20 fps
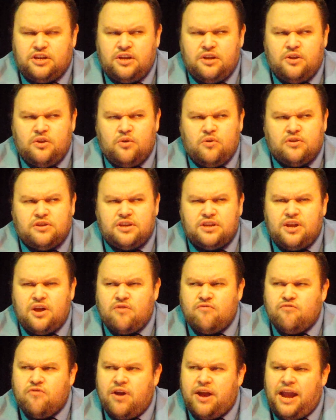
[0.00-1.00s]
She looked at
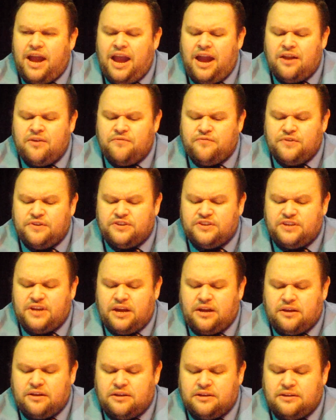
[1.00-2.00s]
her right hand for a
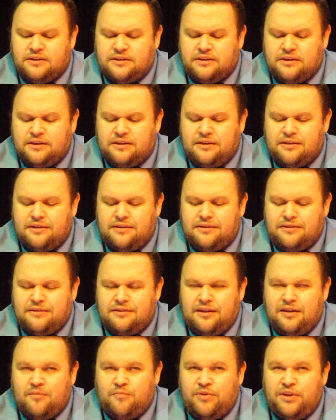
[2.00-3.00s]
second
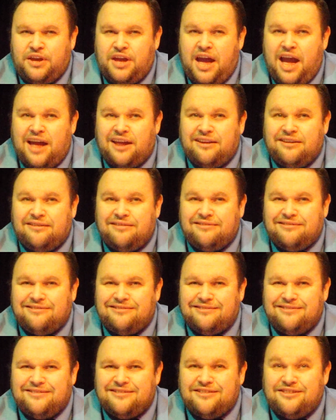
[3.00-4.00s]
and began
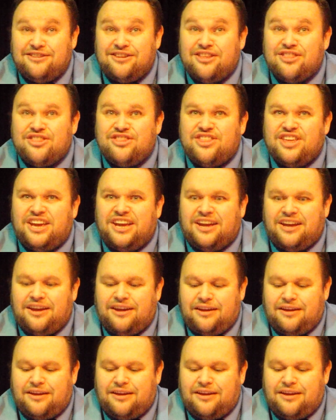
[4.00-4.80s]
to think.